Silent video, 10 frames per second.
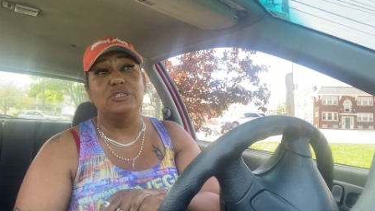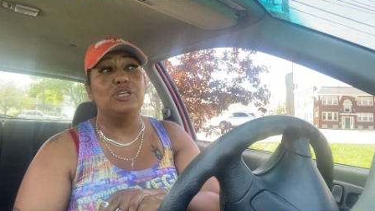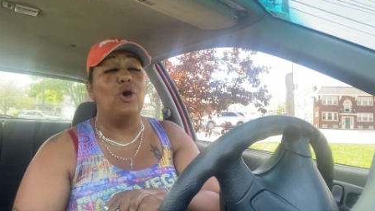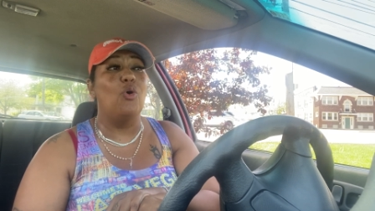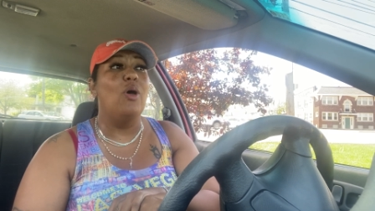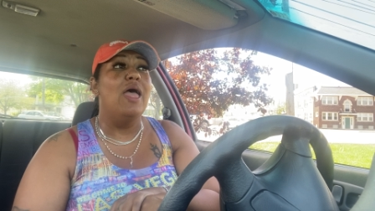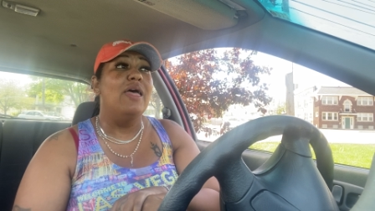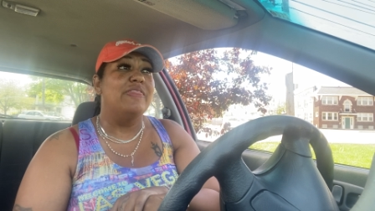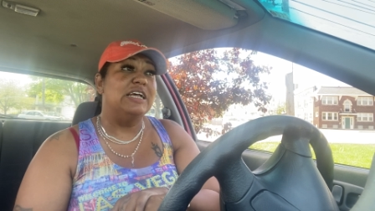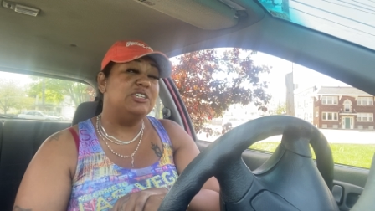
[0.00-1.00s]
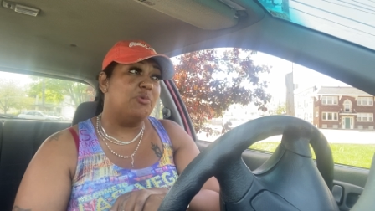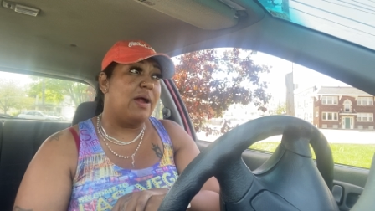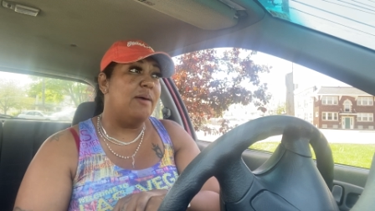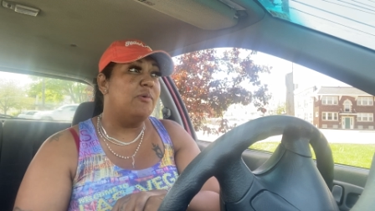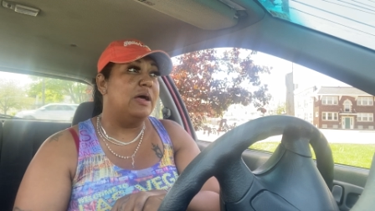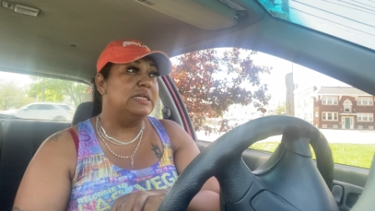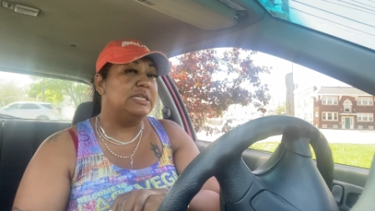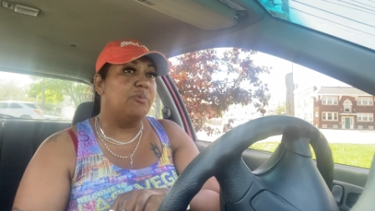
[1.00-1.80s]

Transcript: So that's where I was.